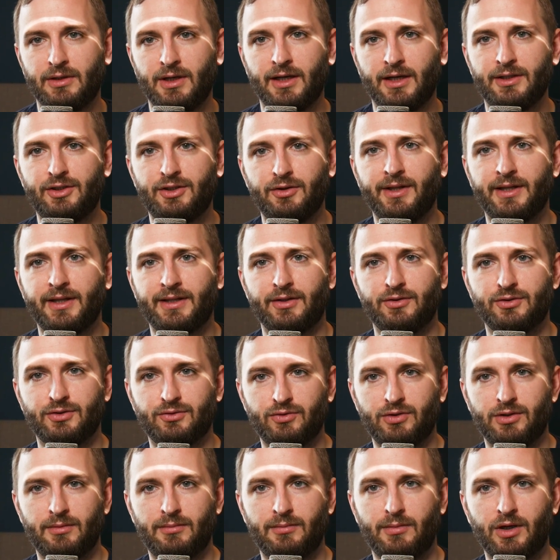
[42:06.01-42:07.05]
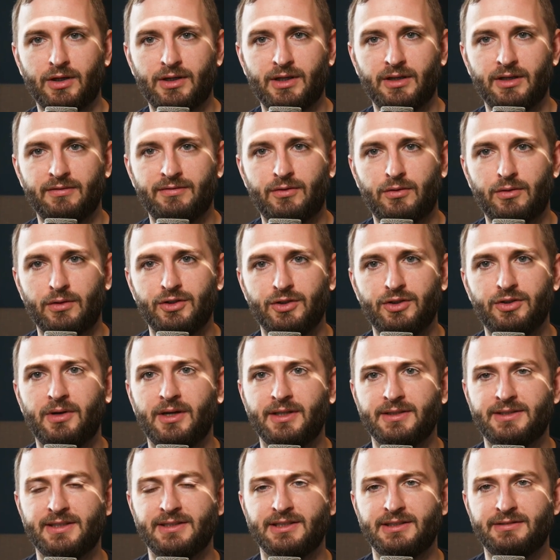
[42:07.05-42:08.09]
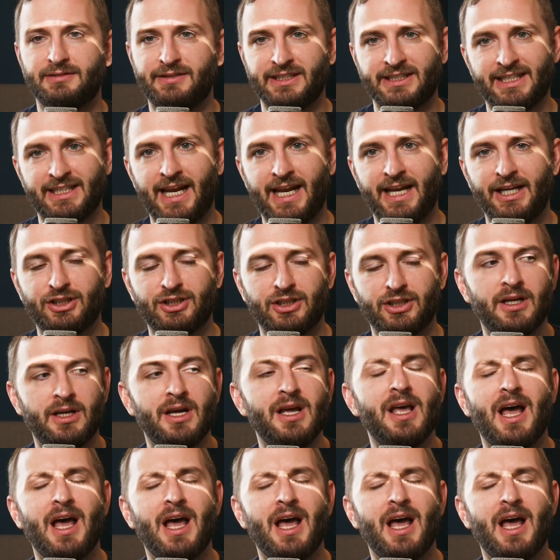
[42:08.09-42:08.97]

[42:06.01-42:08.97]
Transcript: I do think there's a real market for nuance and sophistication.